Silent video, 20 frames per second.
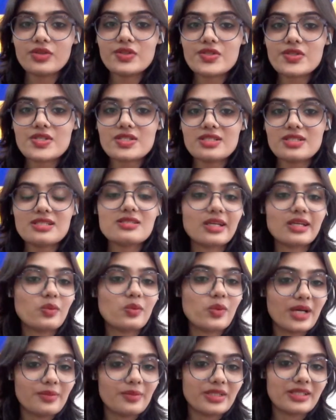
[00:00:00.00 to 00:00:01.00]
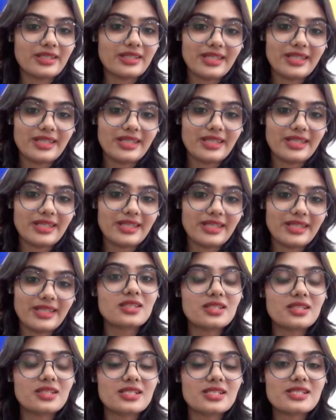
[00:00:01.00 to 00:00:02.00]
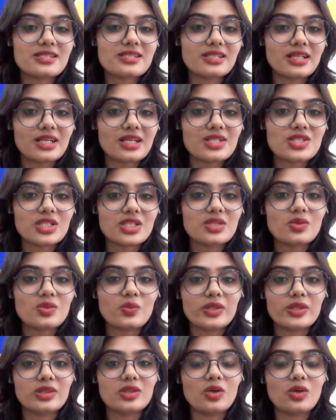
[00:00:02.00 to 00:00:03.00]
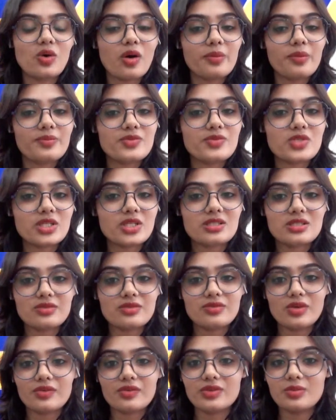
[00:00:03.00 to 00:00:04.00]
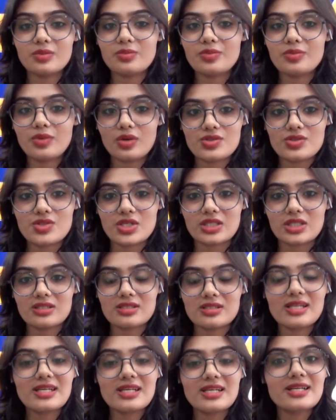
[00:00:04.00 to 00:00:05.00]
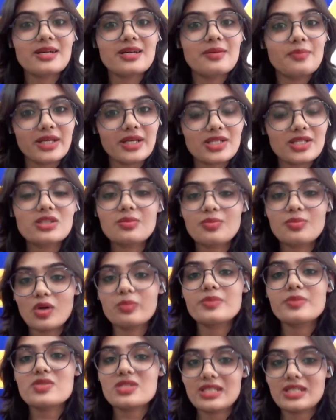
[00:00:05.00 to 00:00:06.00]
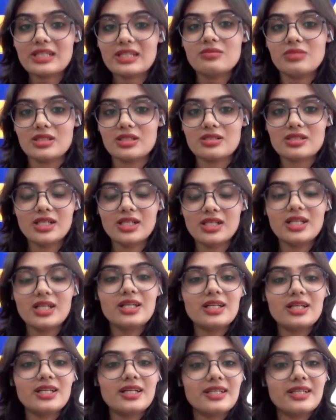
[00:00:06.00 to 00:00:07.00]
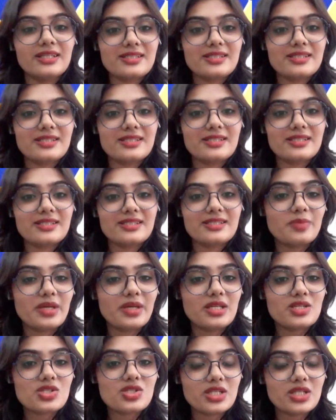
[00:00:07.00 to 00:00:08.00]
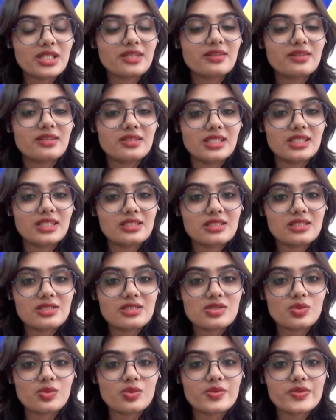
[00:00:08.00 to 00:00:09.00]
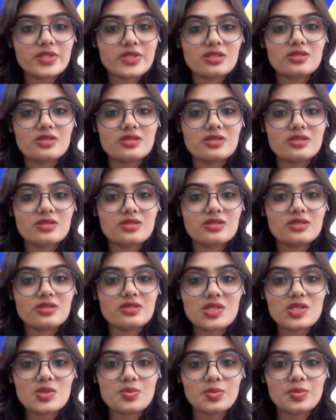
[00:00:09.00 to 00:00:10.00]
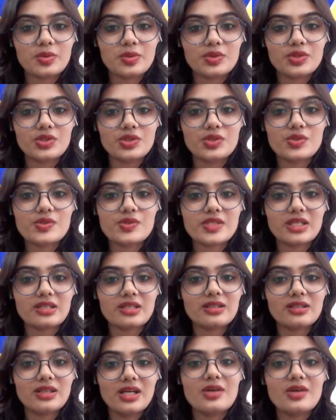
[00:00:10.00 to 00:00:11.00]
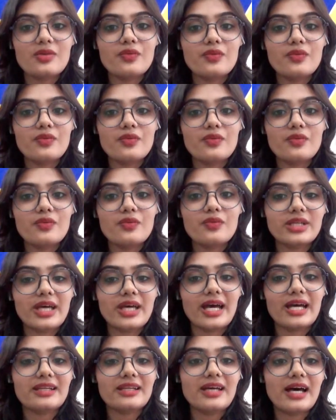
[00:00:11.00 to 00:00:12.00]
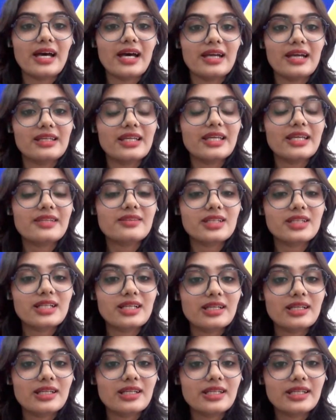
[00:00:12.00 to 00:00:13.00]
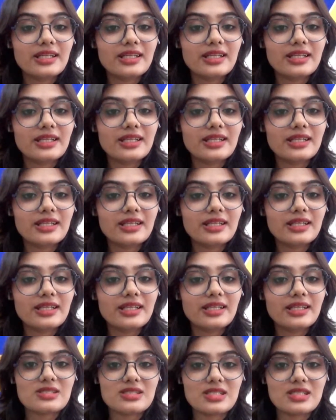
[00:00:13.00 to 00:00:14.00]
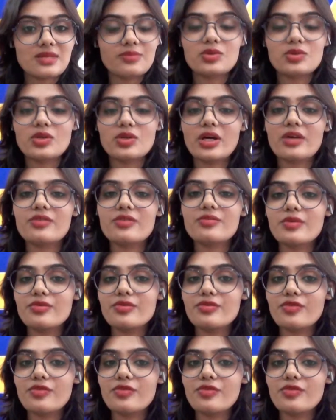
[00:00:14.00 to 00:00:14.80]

First is requirement gathering. Begin the discussion with the objective of the project. Mention the problem statement. Second is mentioning the data sources used in the dashboard using which mode and highlight the cleaning and transformation step you